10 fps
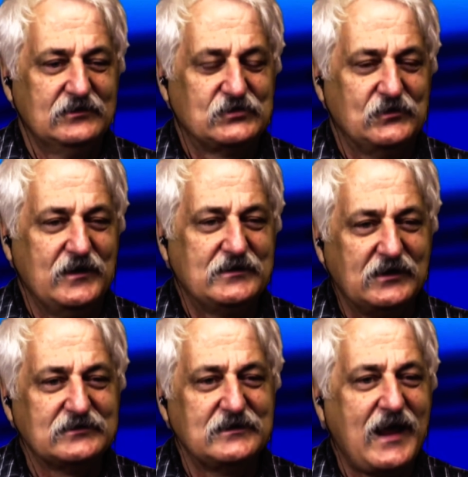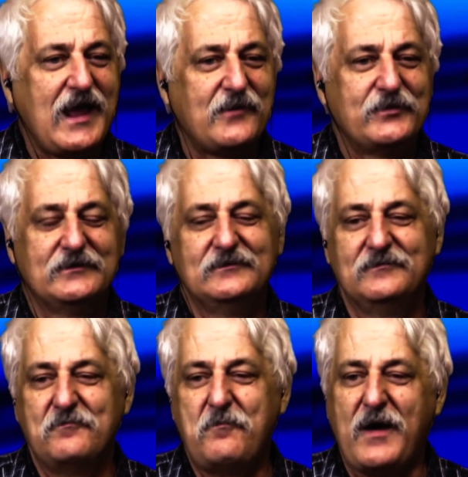So it doesn't
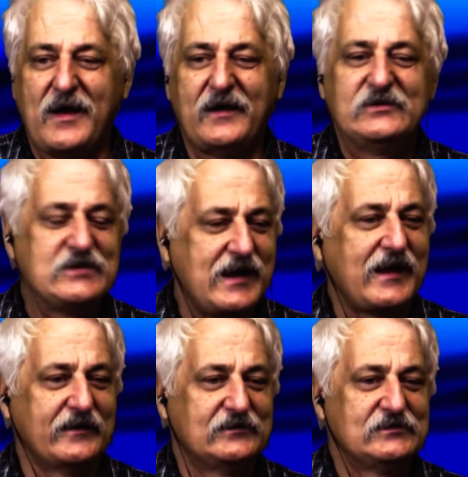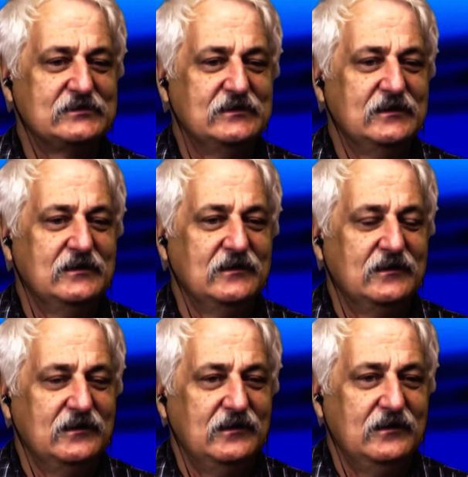happen by chance.
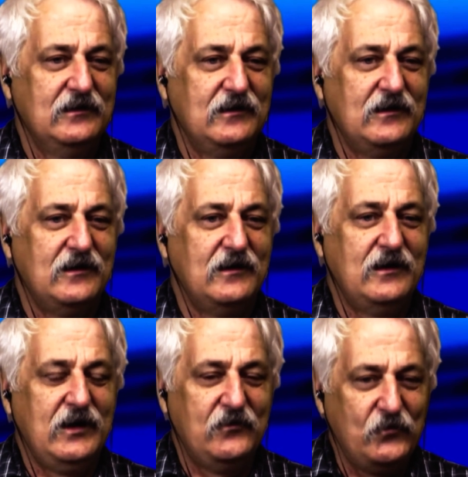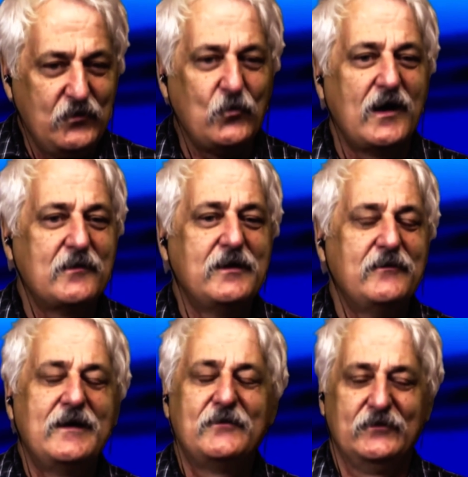If we want to be
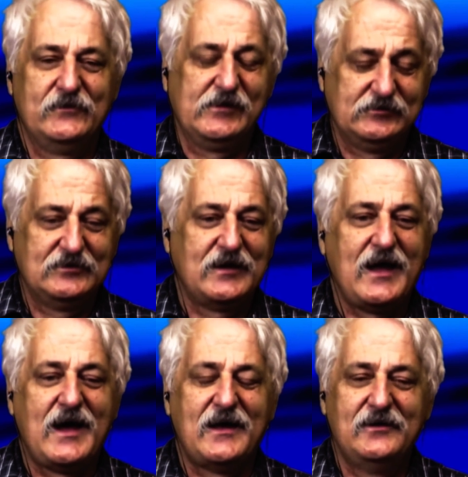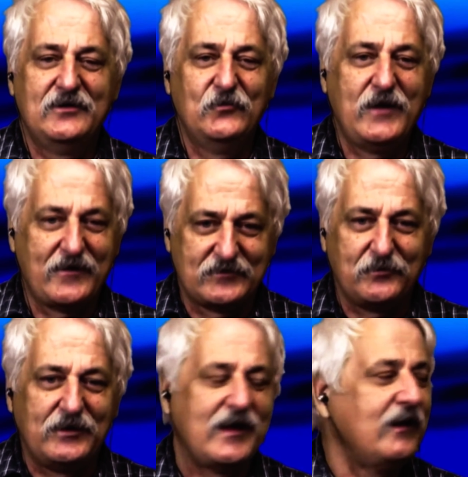faithful to God, we have to
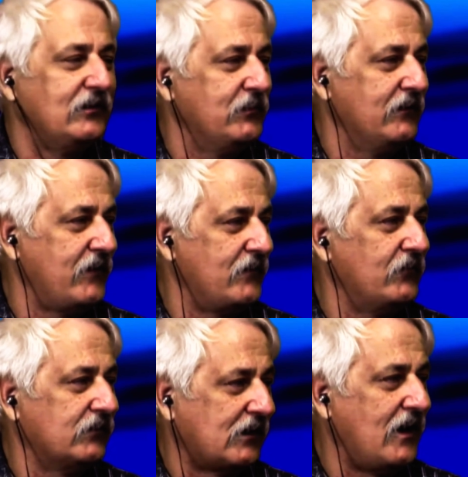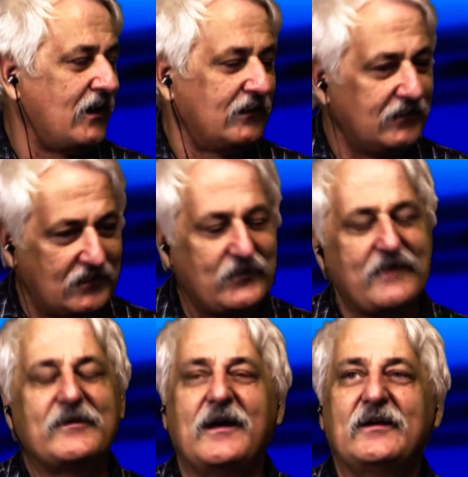plan to be faithful to God, and then we
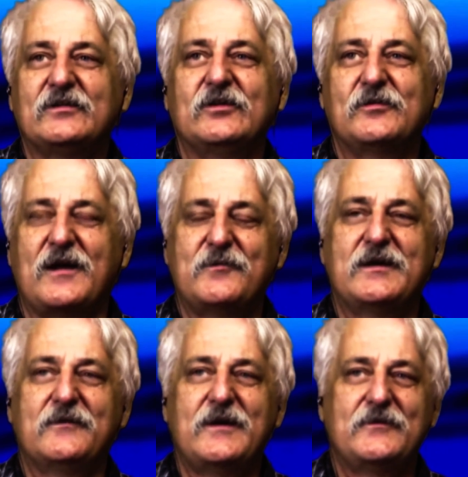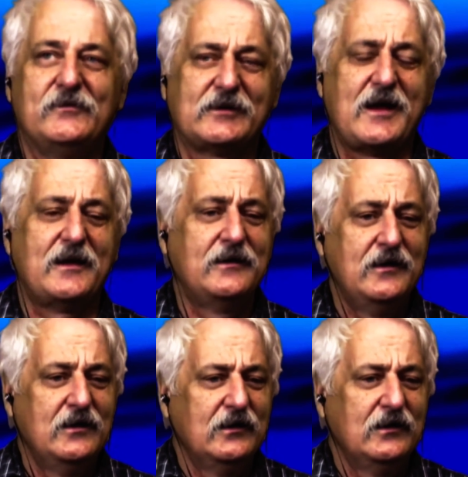have to execute on being faithful to God.